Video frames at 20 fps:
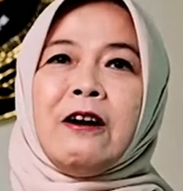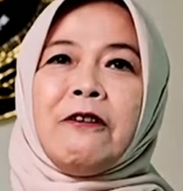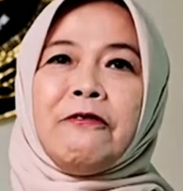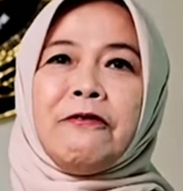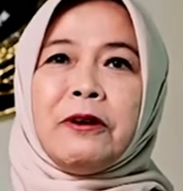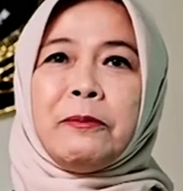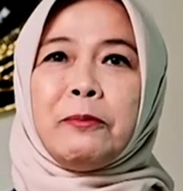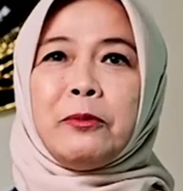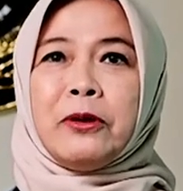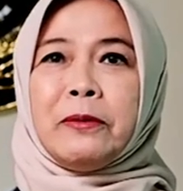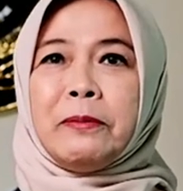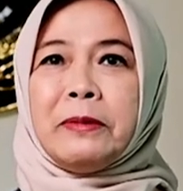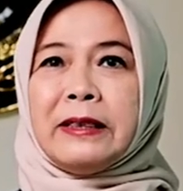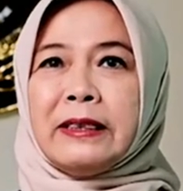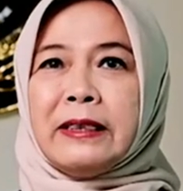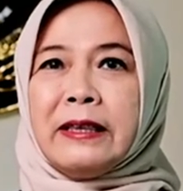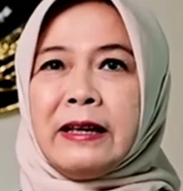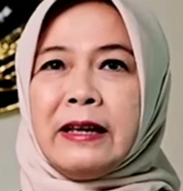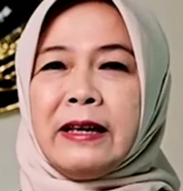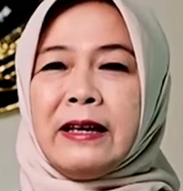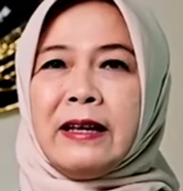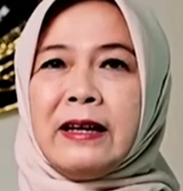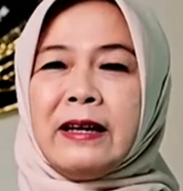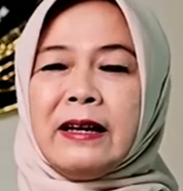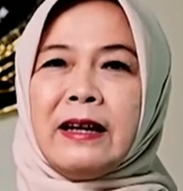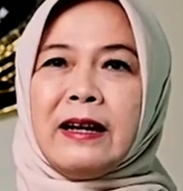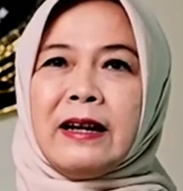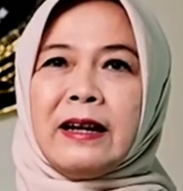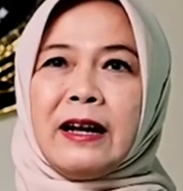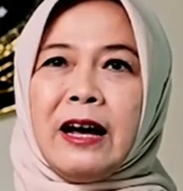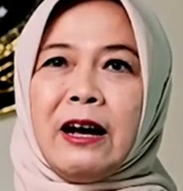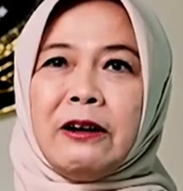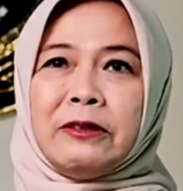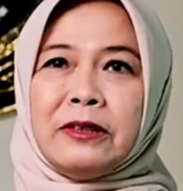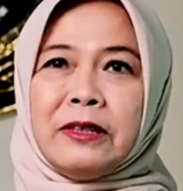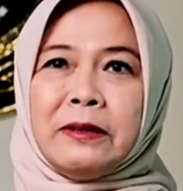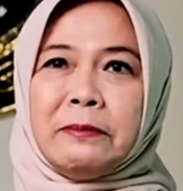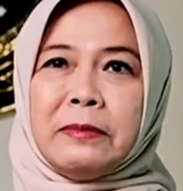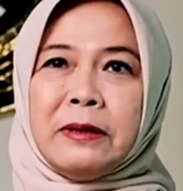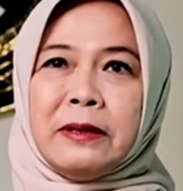for promoting
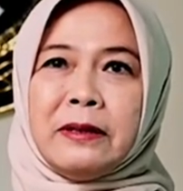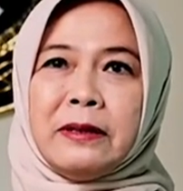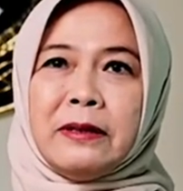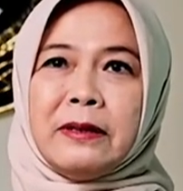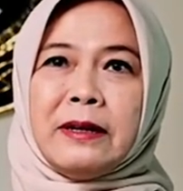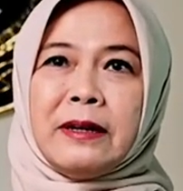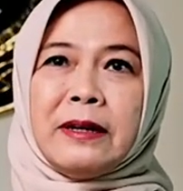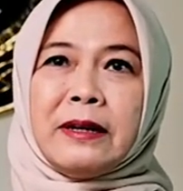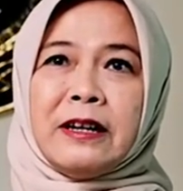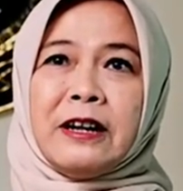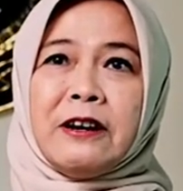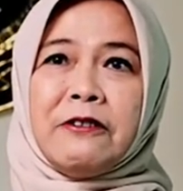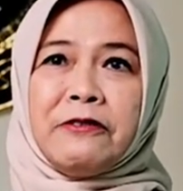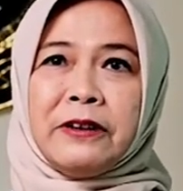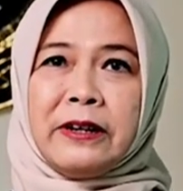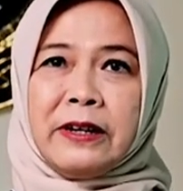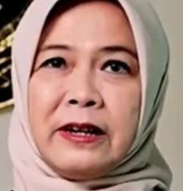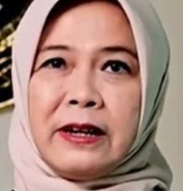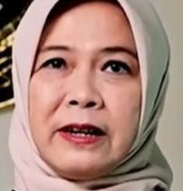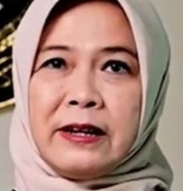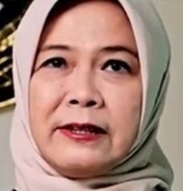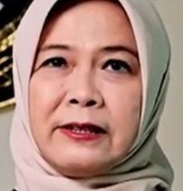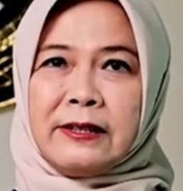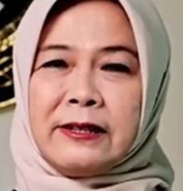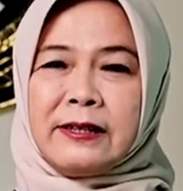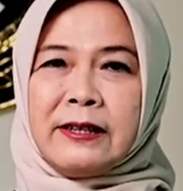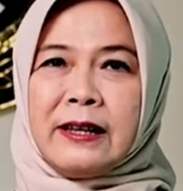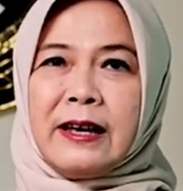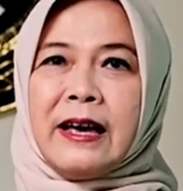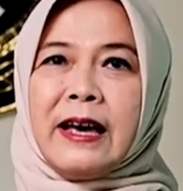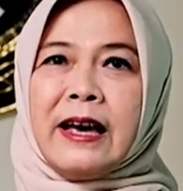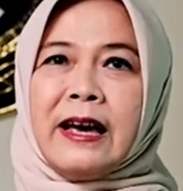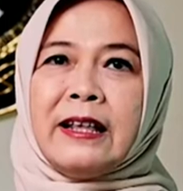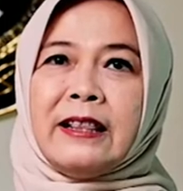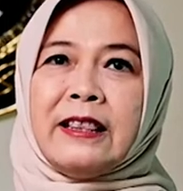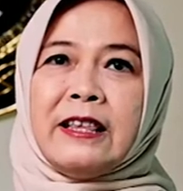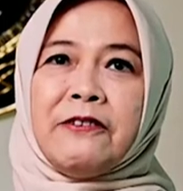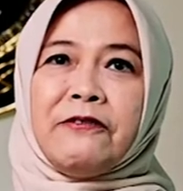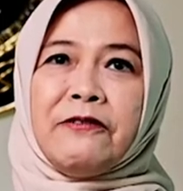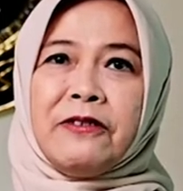accountable governance
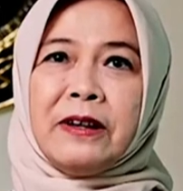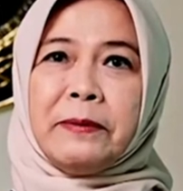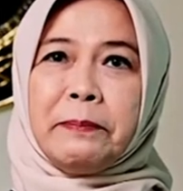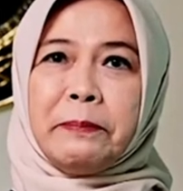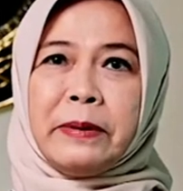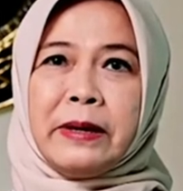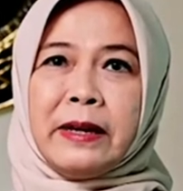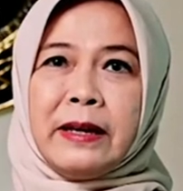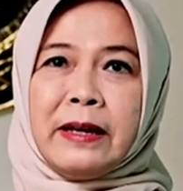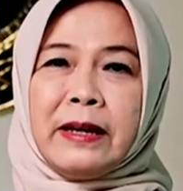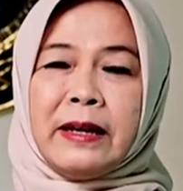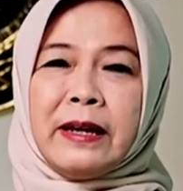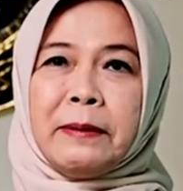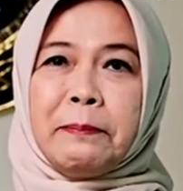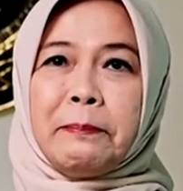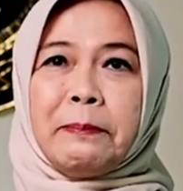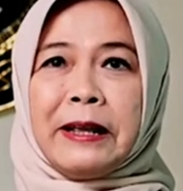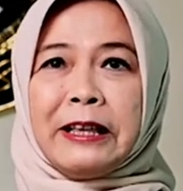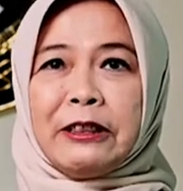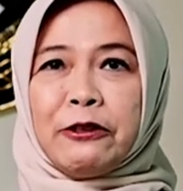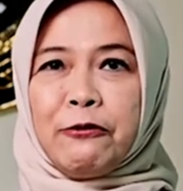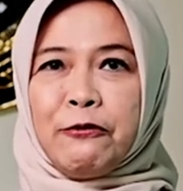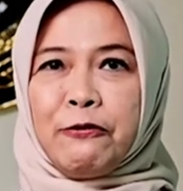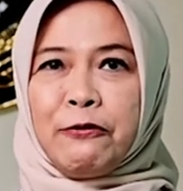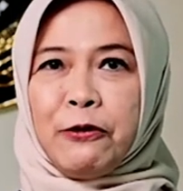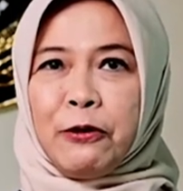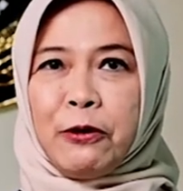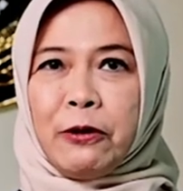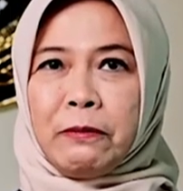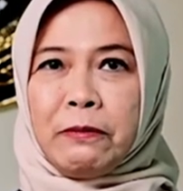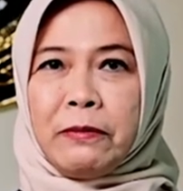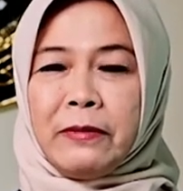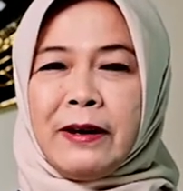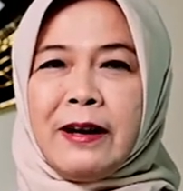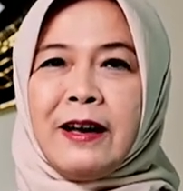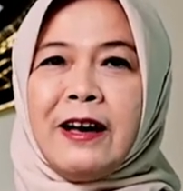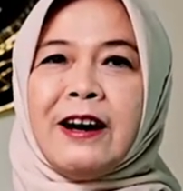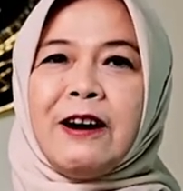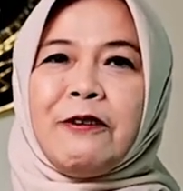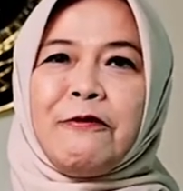and developing a platform
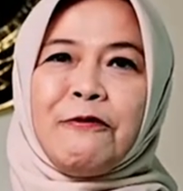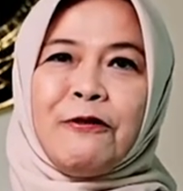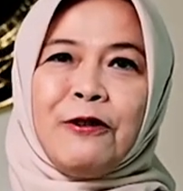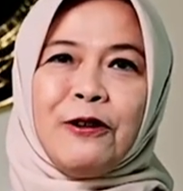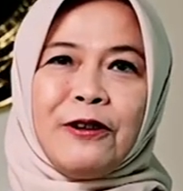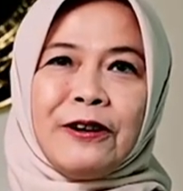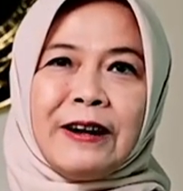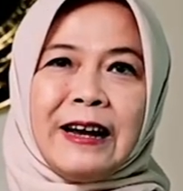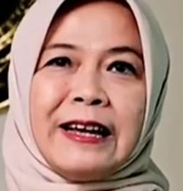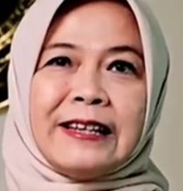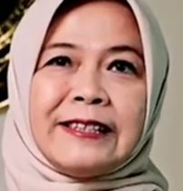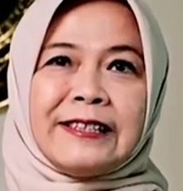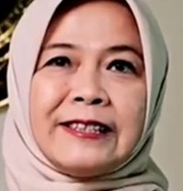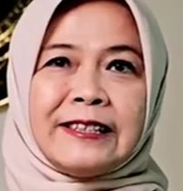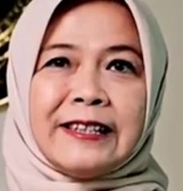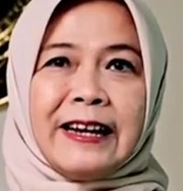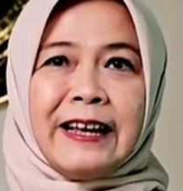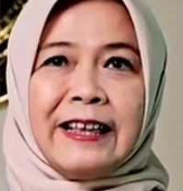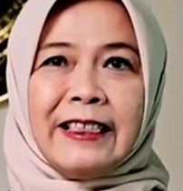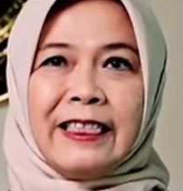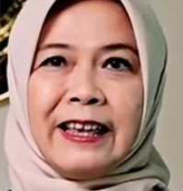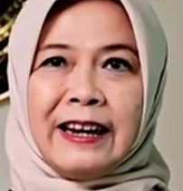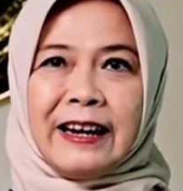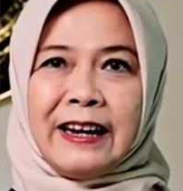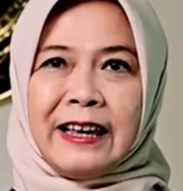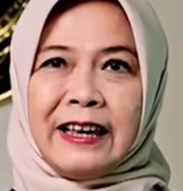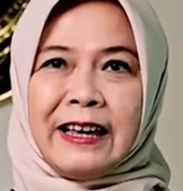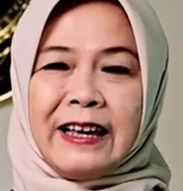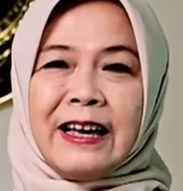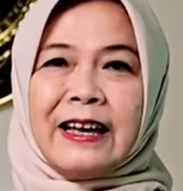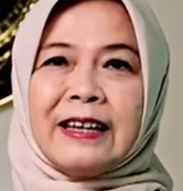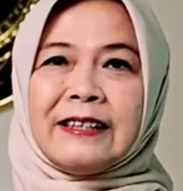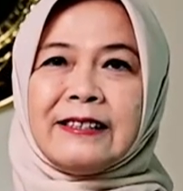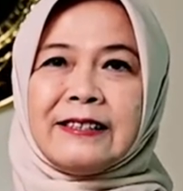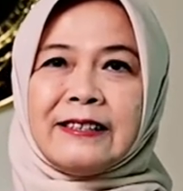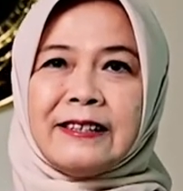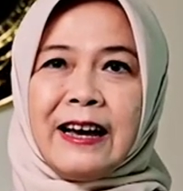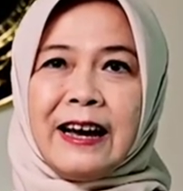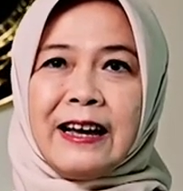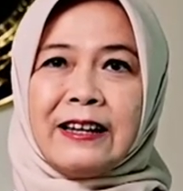for strengthening
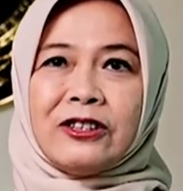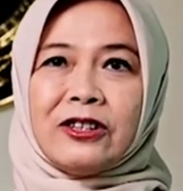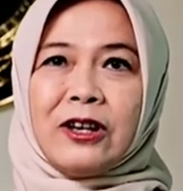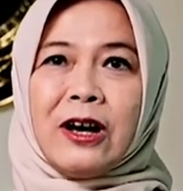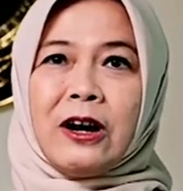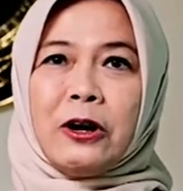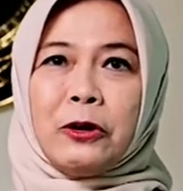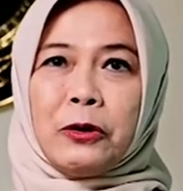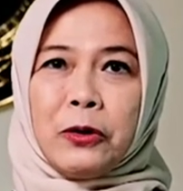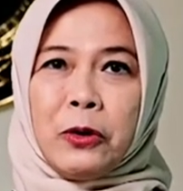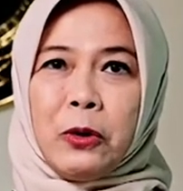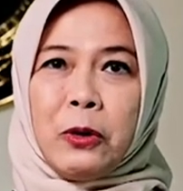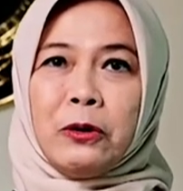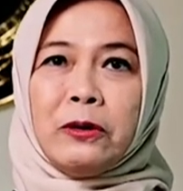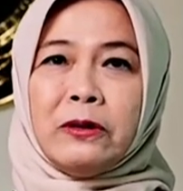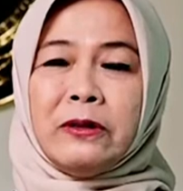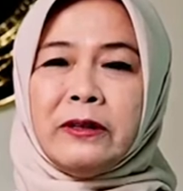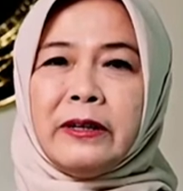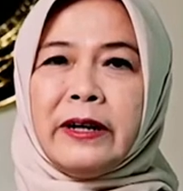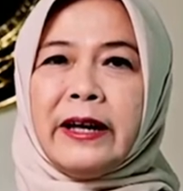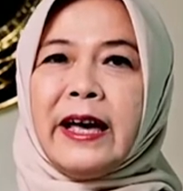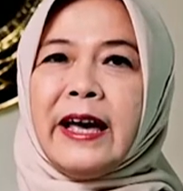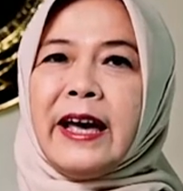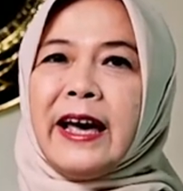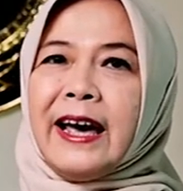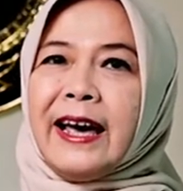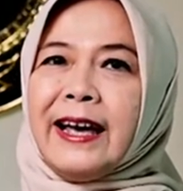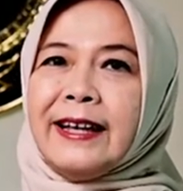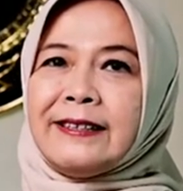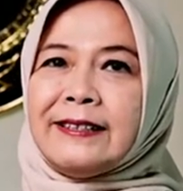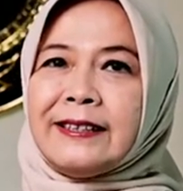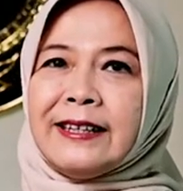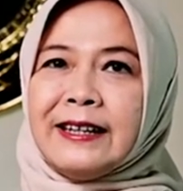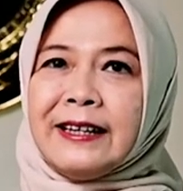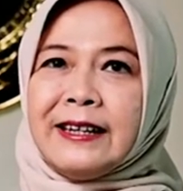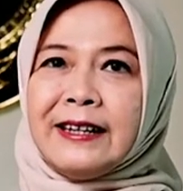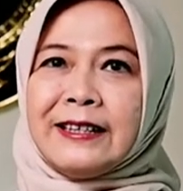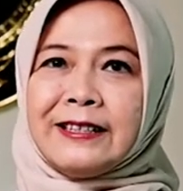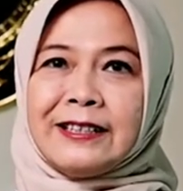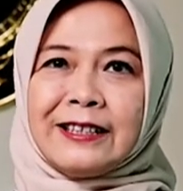SAI's role as
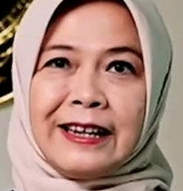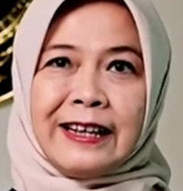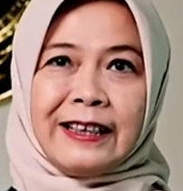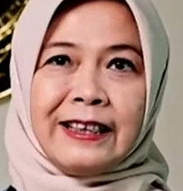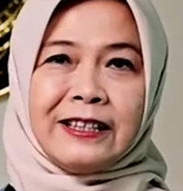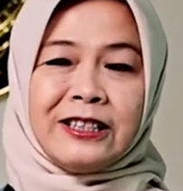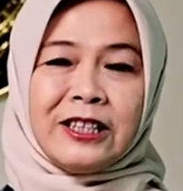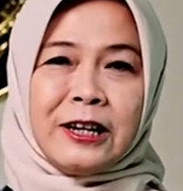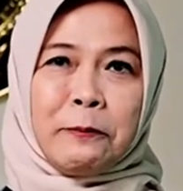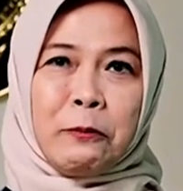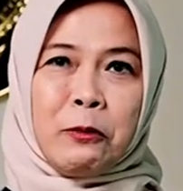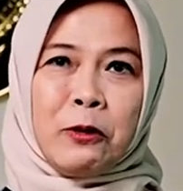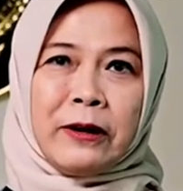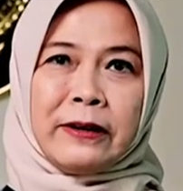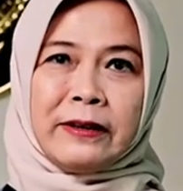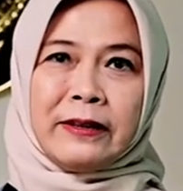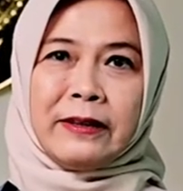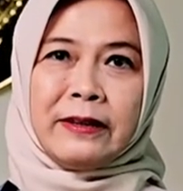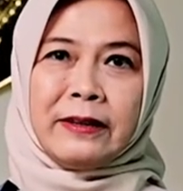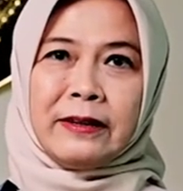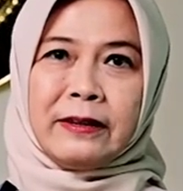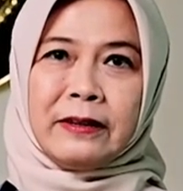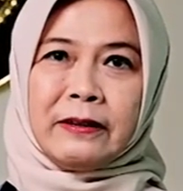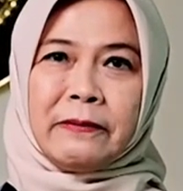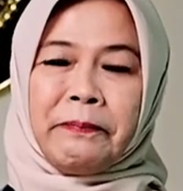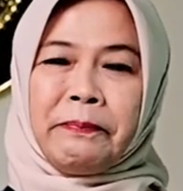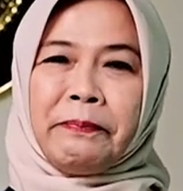a strategic partner